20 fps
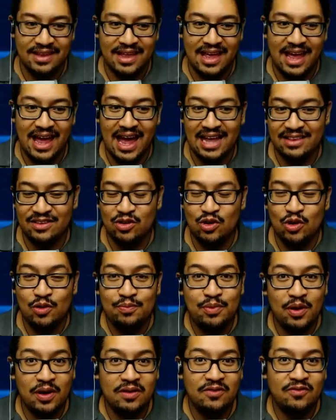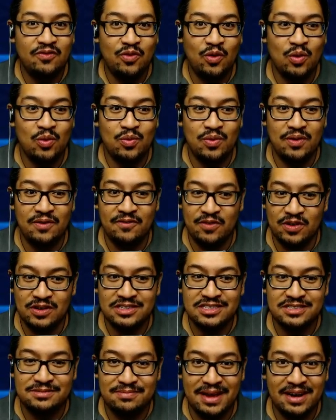at 2.4
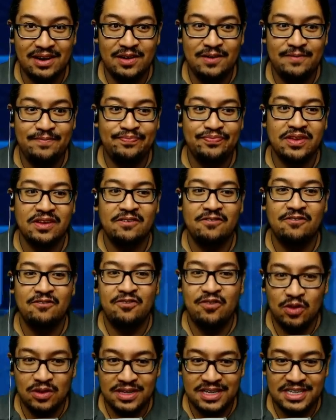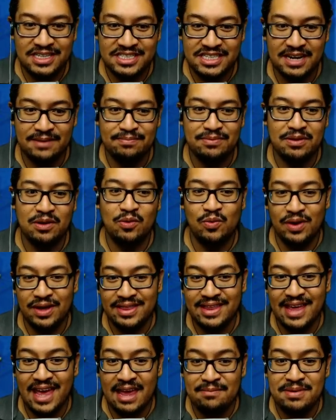reverse medal, fully chipped
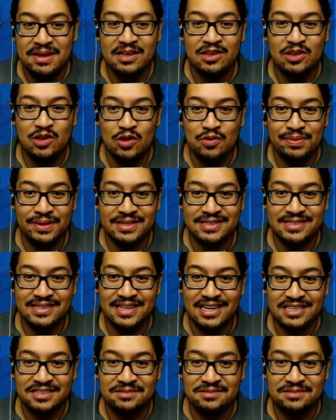with AB2 plus Lux